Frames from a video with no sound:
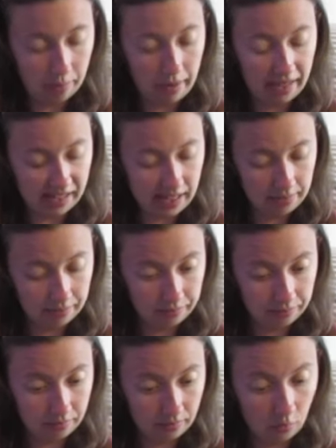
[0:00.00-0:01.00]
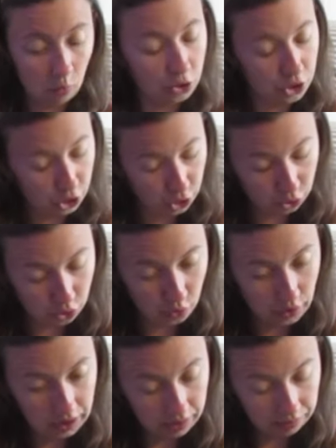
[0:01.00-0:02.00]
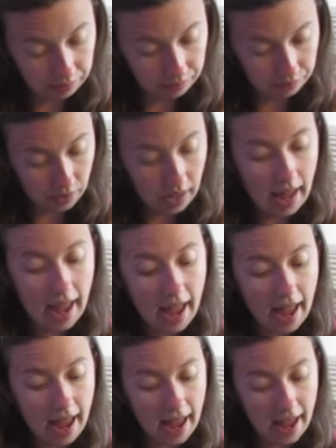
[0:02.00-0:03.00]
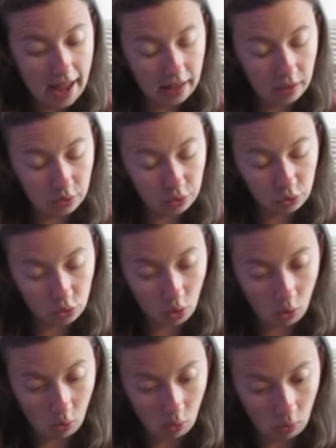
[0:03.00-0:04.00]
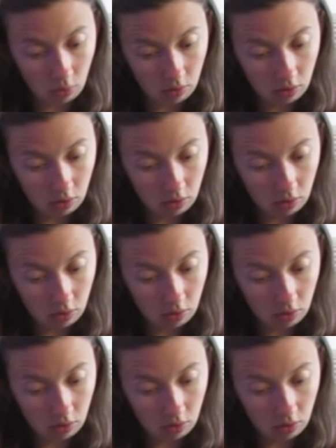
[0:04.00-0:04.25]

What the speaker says: Pixie, what are you doing? No!